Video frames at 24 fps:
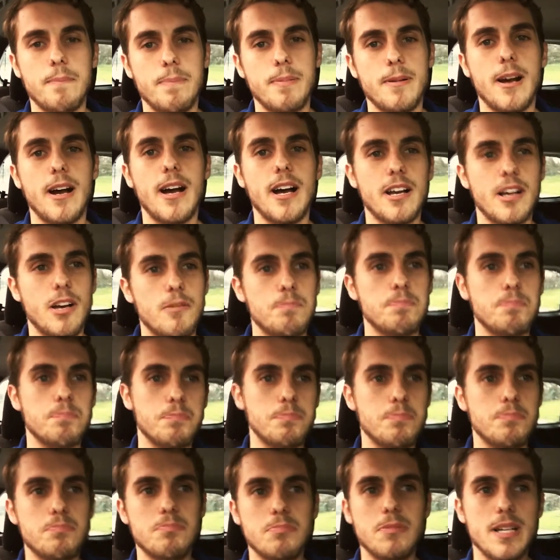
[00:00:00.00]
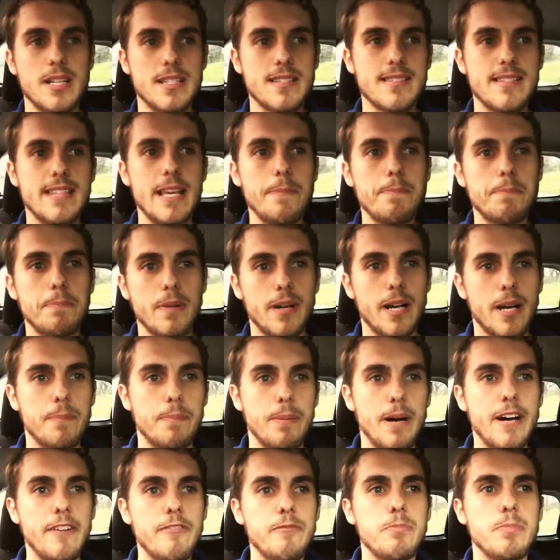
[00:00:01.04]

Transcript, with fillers: uh, a step above